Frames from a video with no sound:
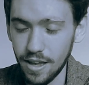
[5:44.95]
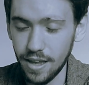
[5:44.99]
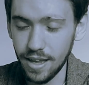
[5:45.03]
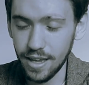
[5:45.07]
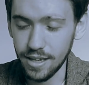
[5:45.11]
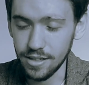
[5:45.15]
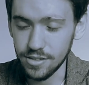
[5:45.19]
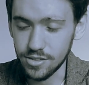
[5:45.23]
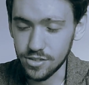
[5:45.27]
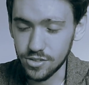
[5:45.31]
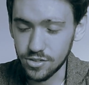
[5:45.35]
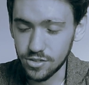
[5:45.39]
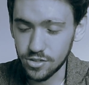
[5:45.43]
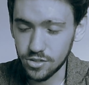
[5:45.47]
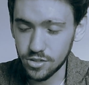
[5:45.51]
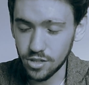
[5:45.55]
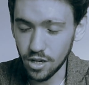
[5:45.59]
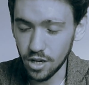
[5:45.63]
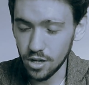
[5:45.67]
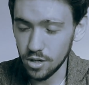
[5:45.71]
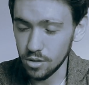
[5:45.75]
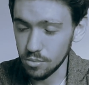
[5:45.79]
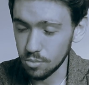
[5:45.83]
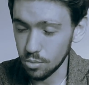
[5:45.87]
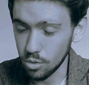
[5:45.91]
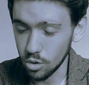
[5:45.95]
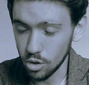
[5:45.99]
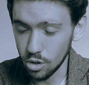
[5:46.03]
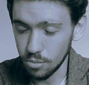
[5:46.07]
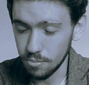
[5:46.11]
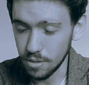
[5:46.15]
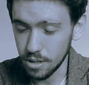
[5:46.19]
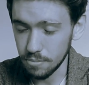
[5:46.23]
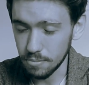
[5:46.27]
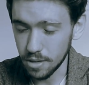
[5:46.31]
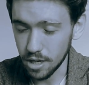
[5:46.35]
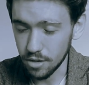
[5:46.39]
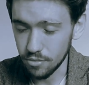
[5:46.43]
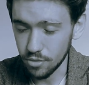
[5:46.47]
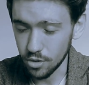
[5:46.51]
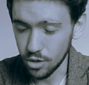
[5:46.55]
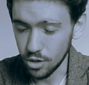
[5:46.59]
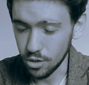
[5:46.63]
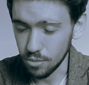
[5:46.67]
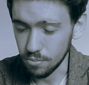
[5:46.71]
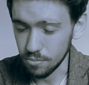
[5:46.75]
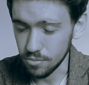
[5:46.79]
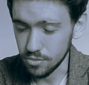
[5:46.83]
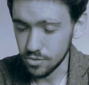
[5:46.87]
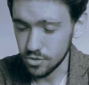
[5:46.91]
It is so warm in my
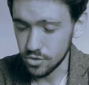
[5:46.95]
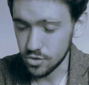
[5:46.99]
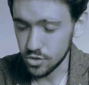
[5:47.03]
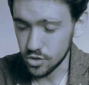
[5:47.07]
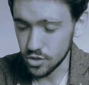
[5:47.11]
room.